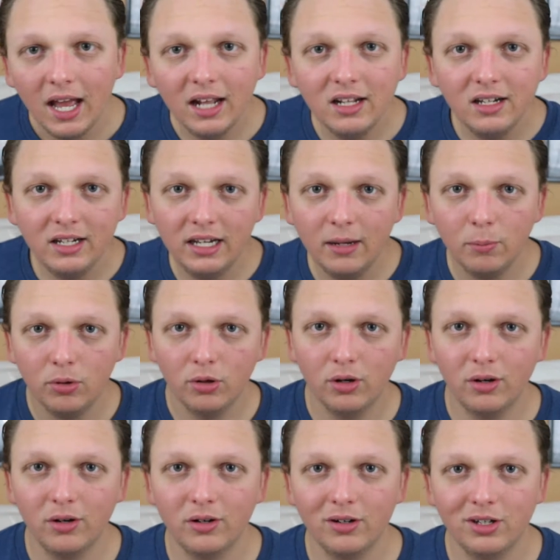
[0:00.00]
and then the
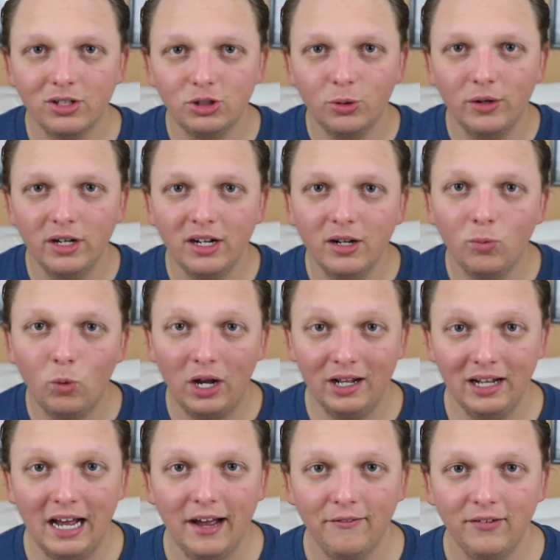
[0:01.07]
Emperor joined in while
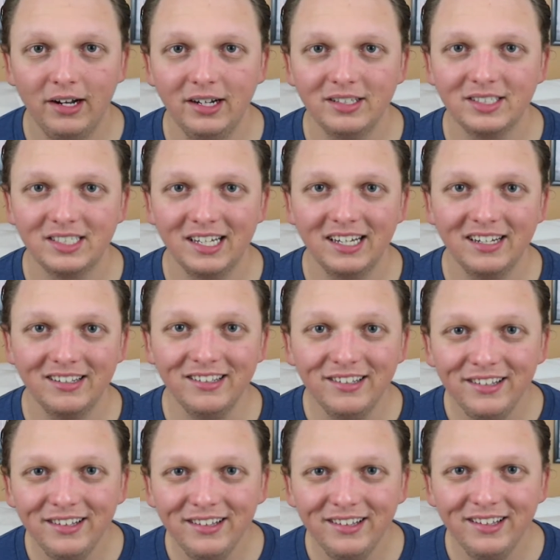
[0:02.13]
laughing and said,
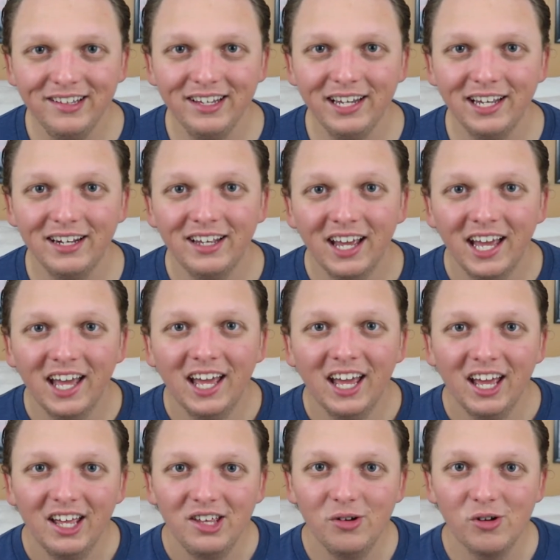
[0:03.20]
"Good,
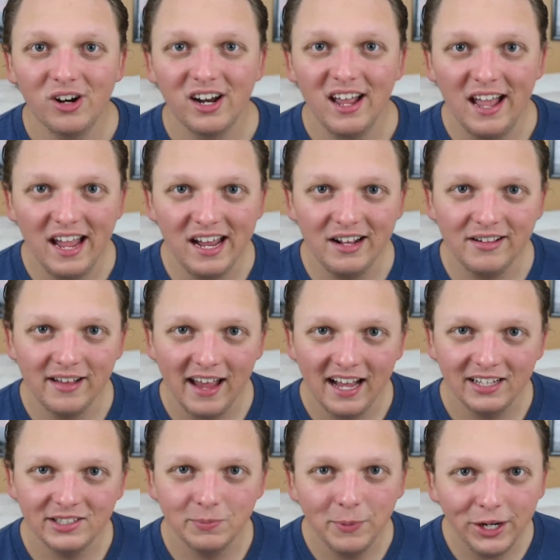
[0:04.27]
your hate
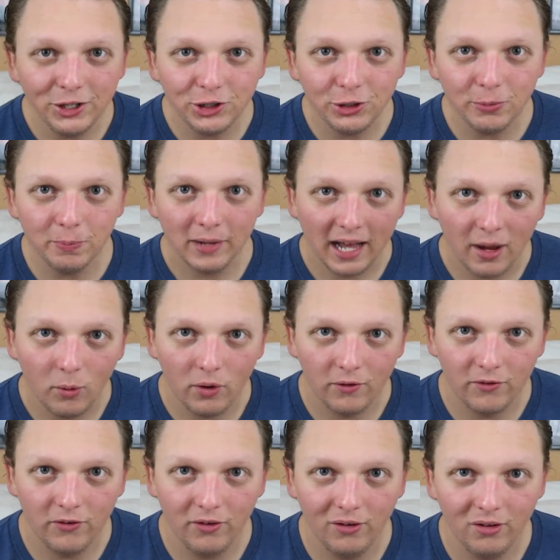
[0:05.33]
has made you
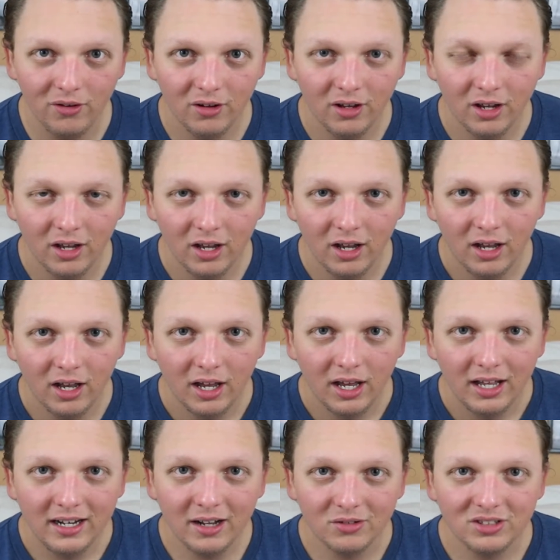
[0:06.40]
powerful.
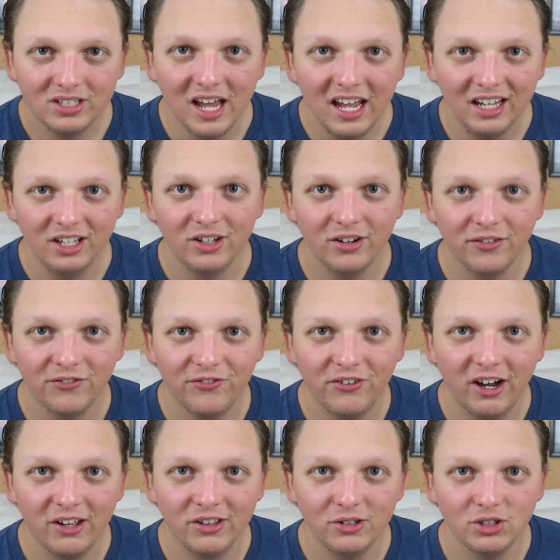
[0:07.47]
Now take your
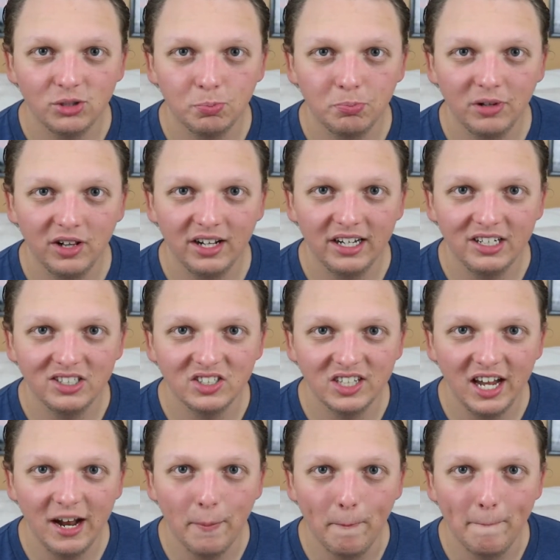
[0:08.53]
father's
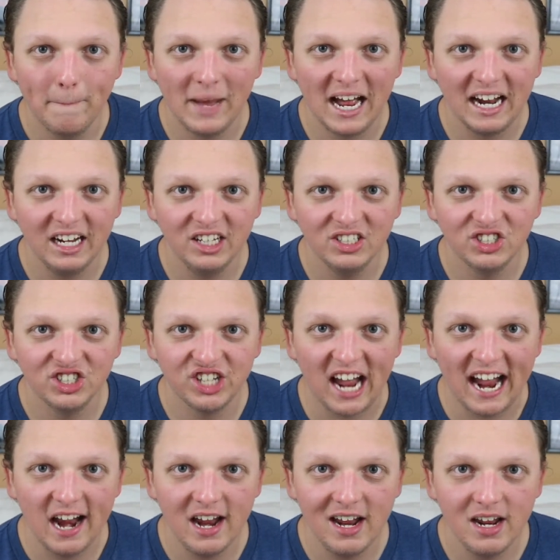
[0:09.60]
place in my
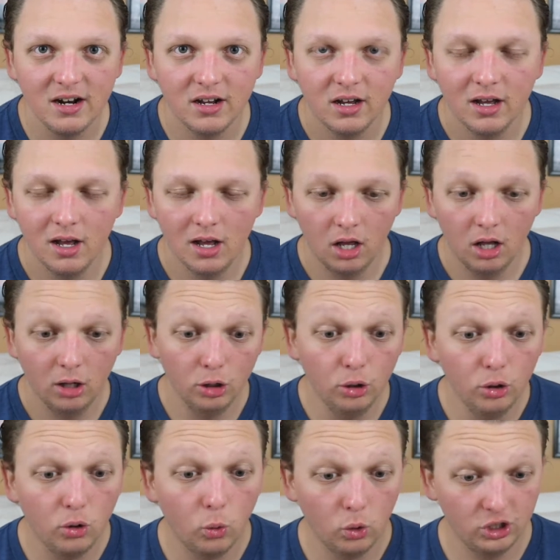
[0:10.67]
side."
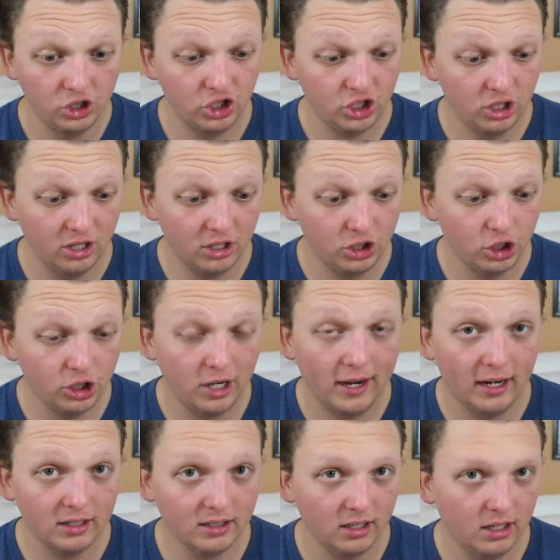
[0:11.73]
Luke was
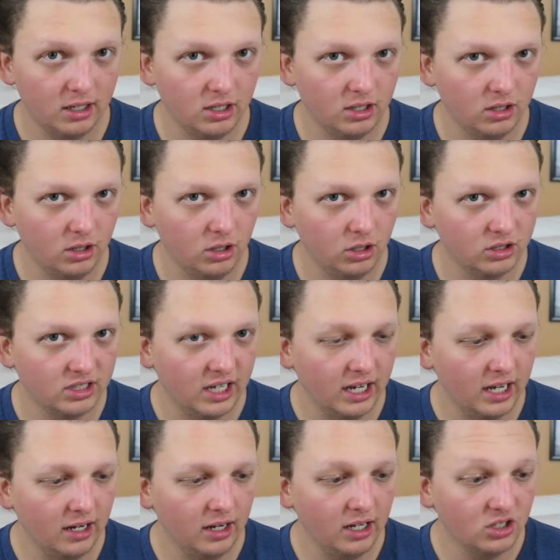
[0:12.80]
shocked, looked
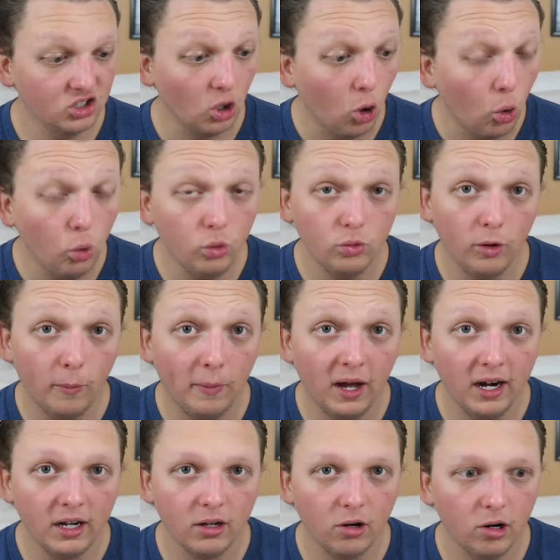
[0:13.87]
at his own
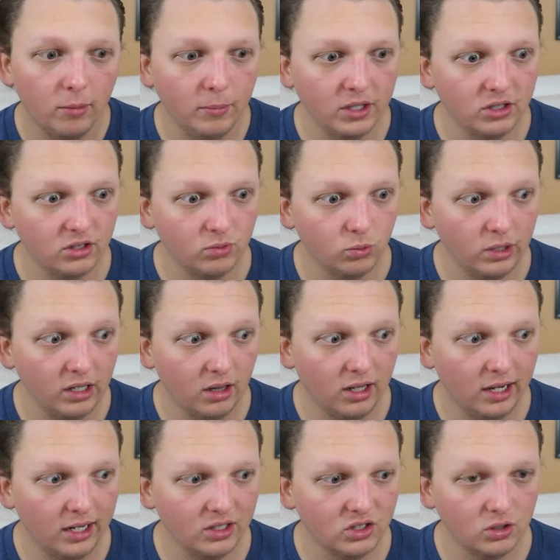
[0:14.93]
robotic arm, and
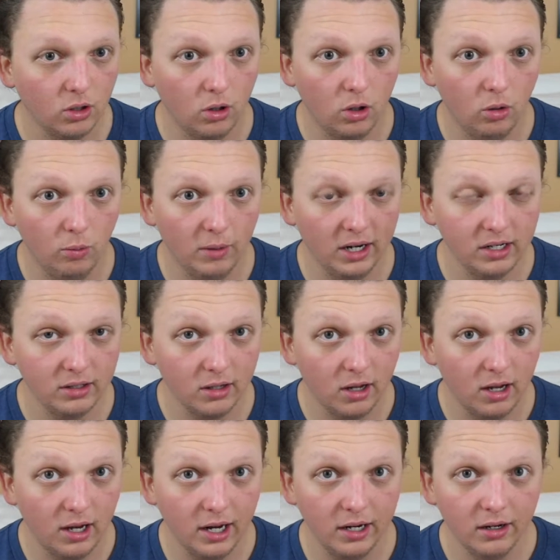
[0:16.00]
realized, "Oh my
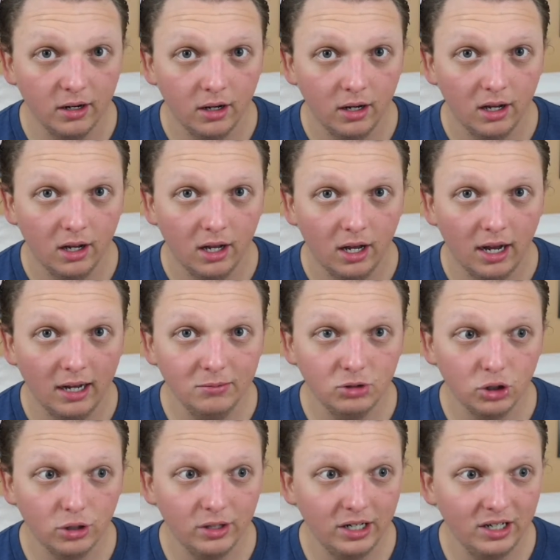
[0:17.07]
God. I'm
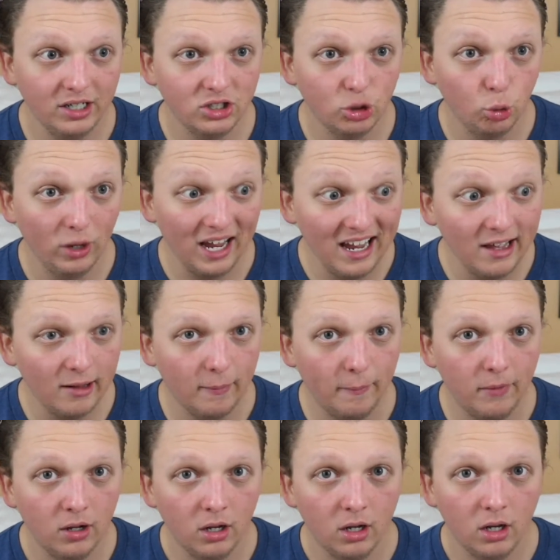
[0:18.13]
turning into
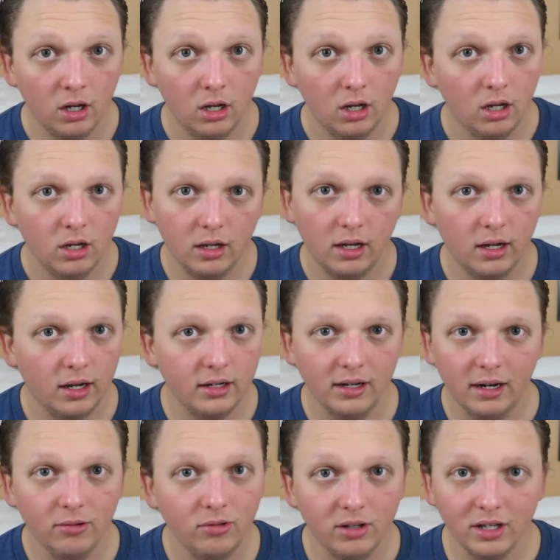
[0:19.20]
him.
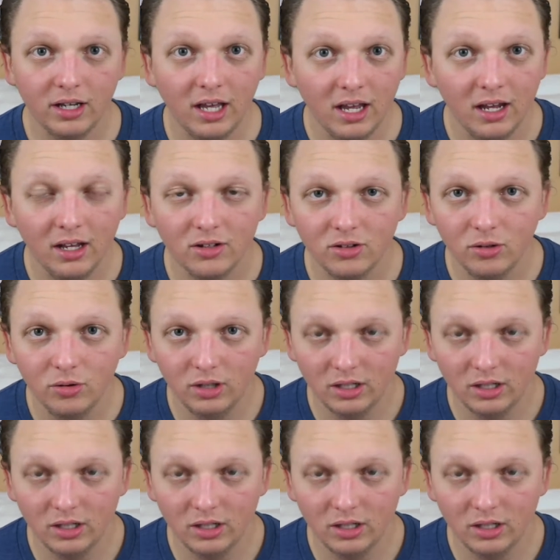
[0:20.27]
I really can't do